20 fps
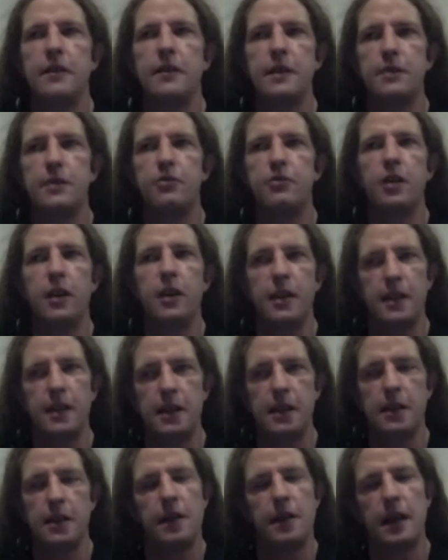this product
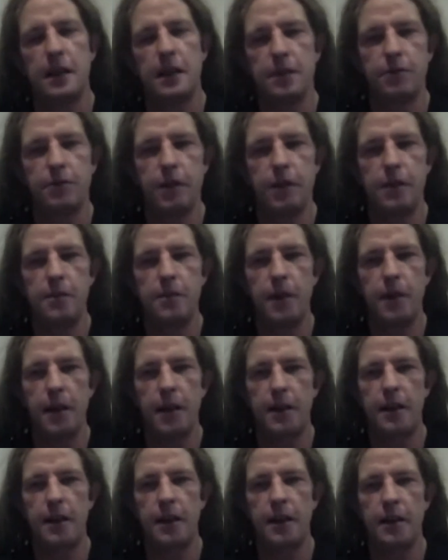into the enterprise
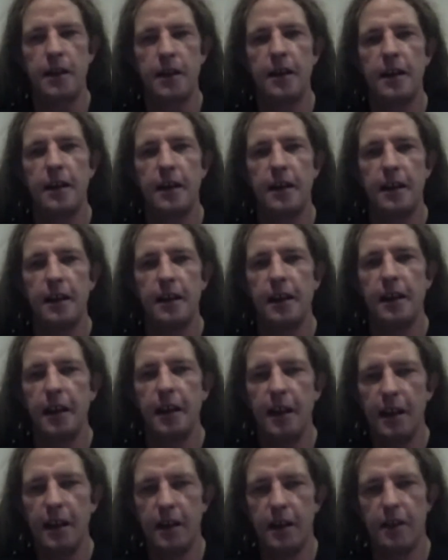market
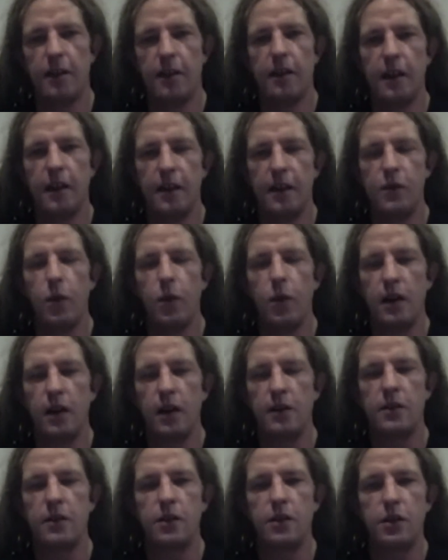is well
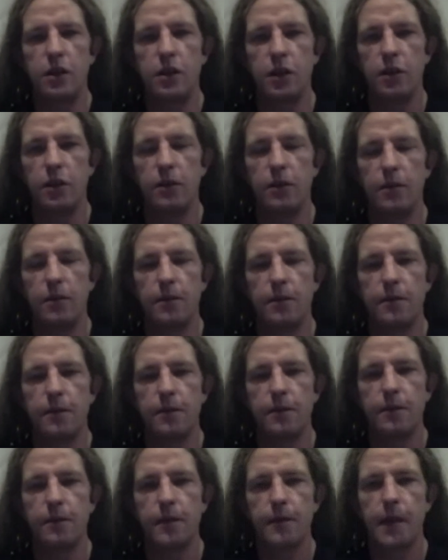understood.
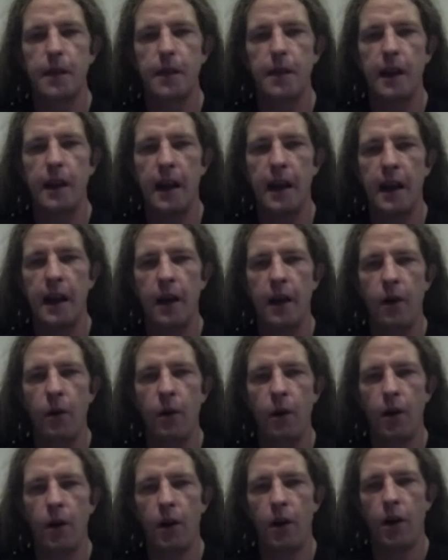
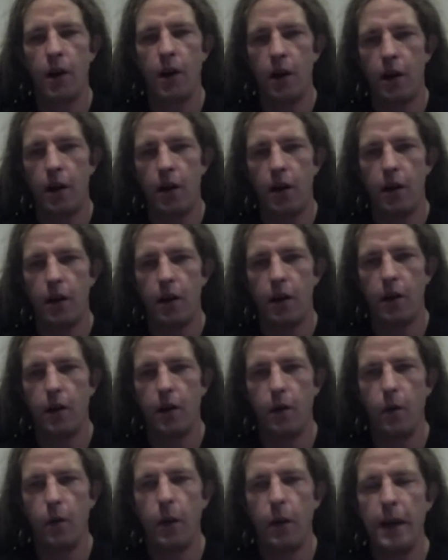Now,
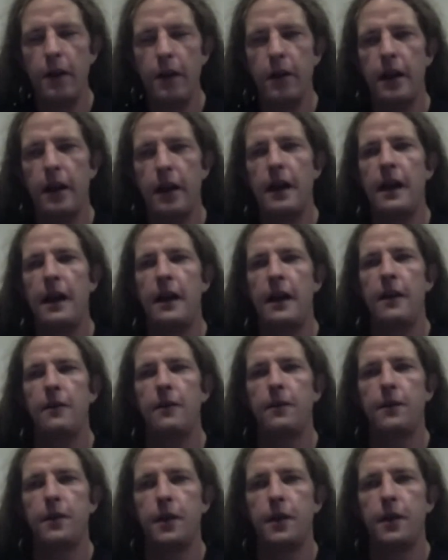where you
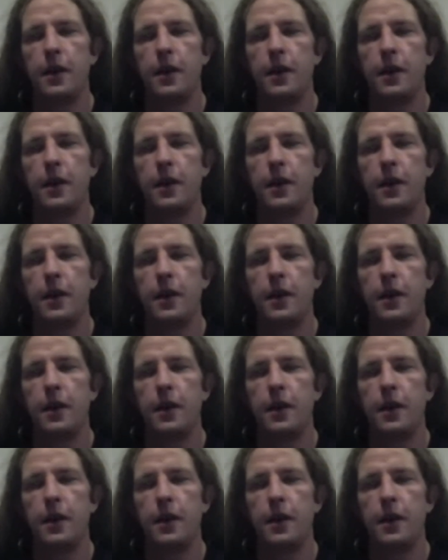have